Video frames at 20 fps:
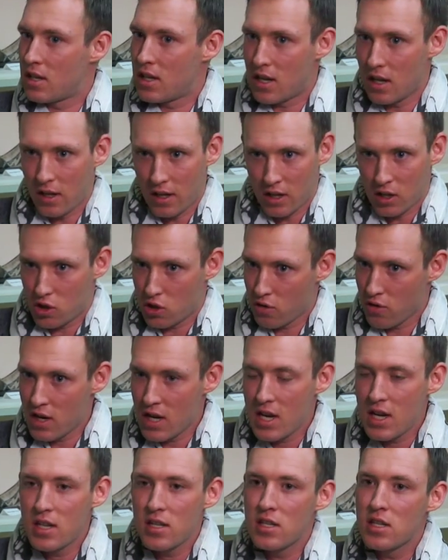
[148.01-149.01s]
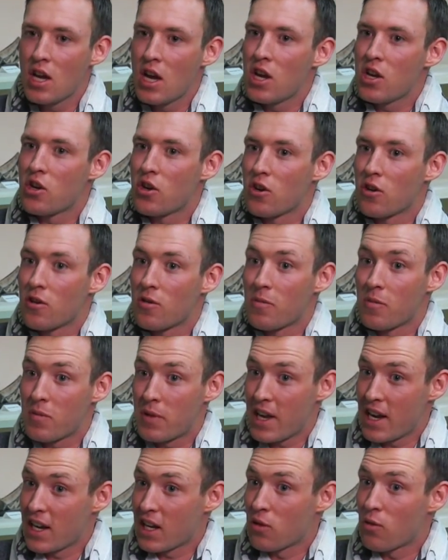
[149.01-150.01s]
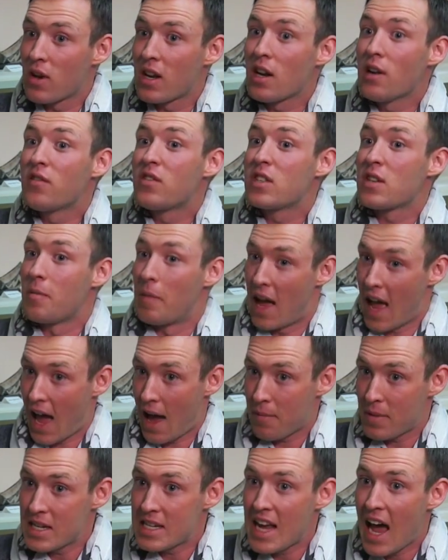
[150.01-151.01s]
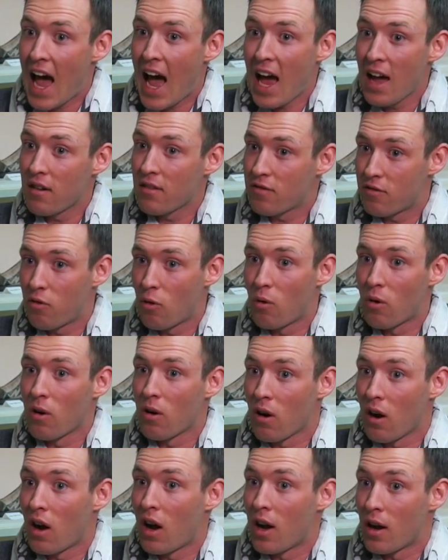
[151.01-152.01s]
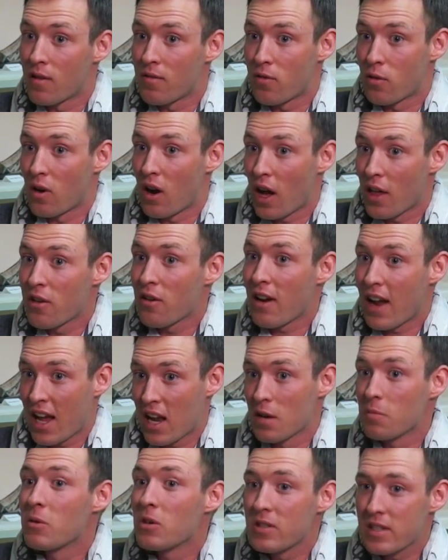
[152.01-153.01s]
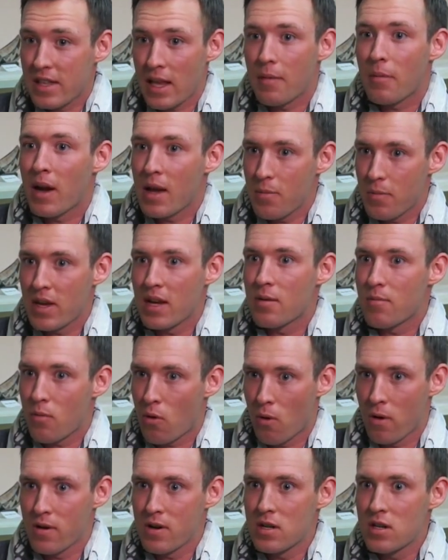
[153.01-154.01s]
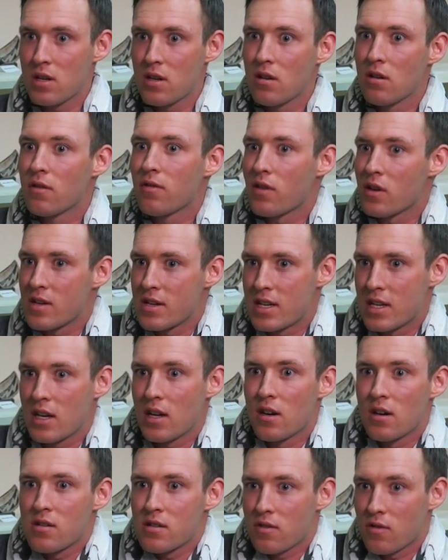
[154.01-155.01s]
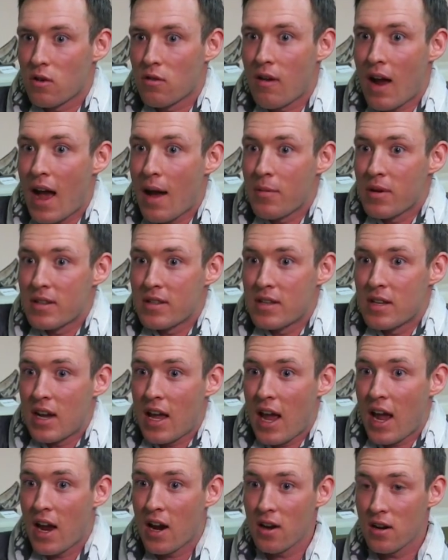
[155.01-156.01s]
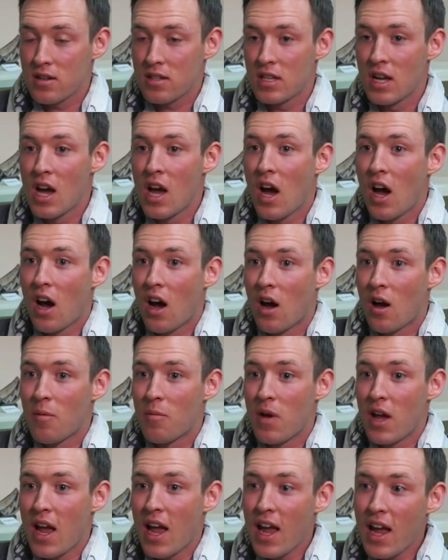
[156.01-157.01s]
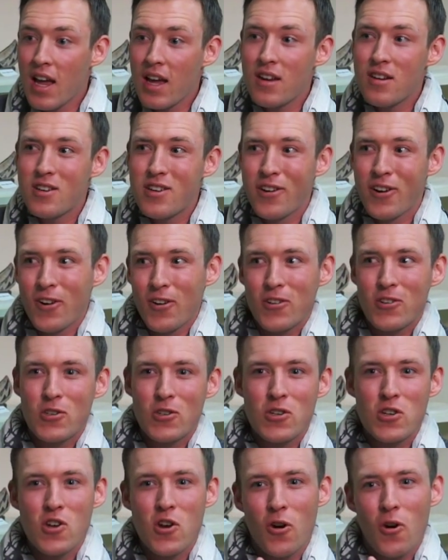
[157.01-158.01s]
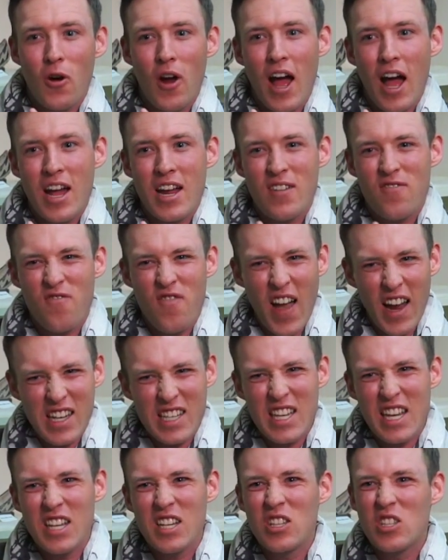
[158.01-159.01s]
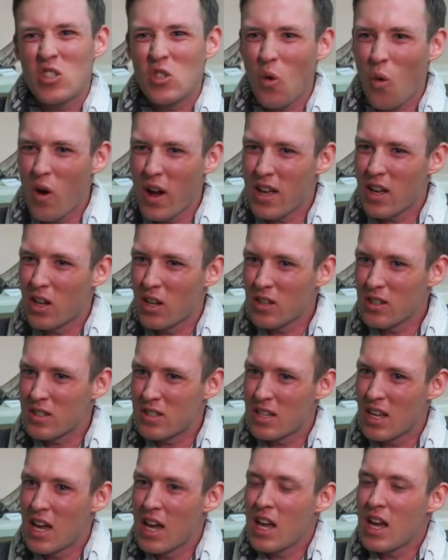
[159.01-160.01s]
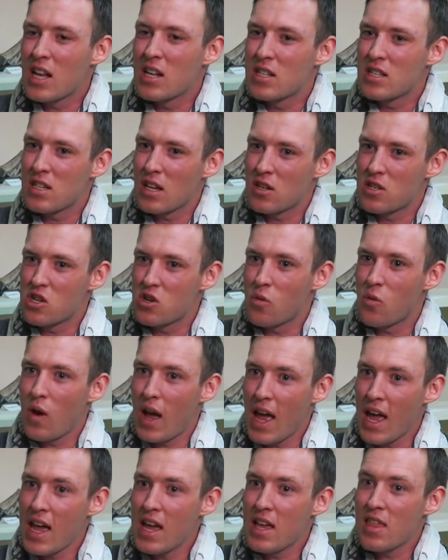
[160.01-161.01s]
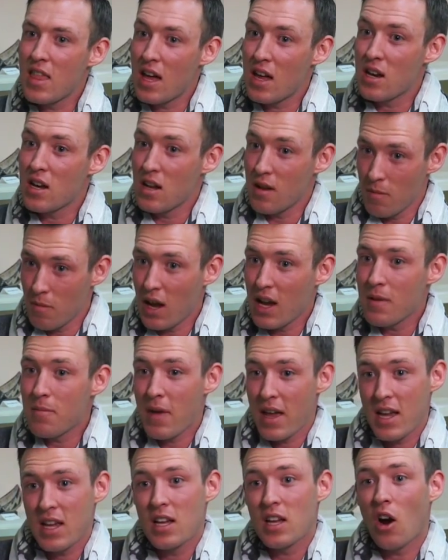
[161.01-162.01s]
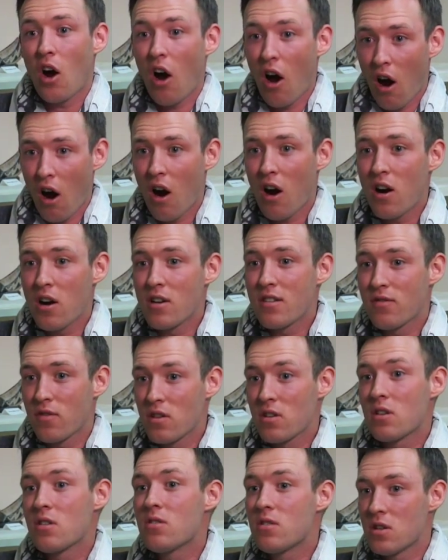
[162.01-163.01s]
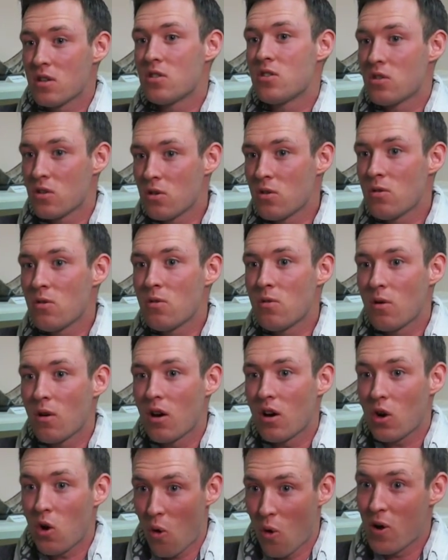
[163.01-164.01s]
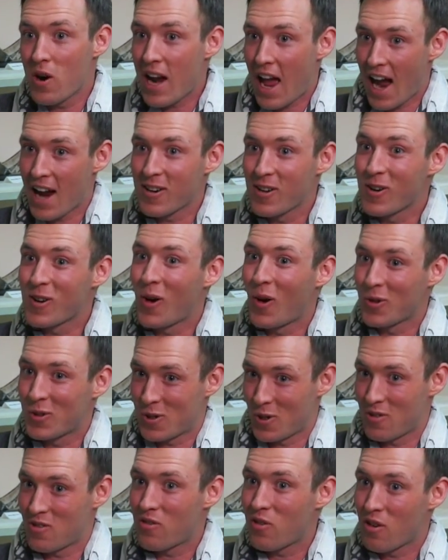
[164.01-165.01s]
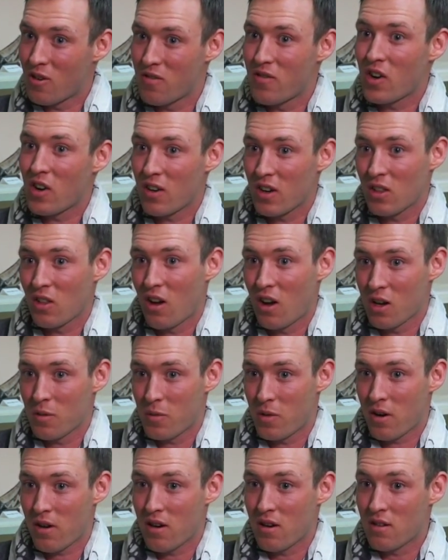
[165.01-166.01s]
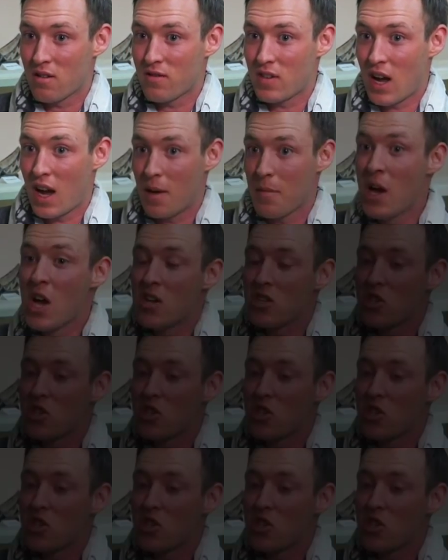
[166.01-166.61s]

killing trees, you're getting rid of some habitat for other animals that might be important to you, for deers, for rabbits and hares, and you're affecting soils in such a way that it might make it hard for you to do corn agriculture for a very long period of time.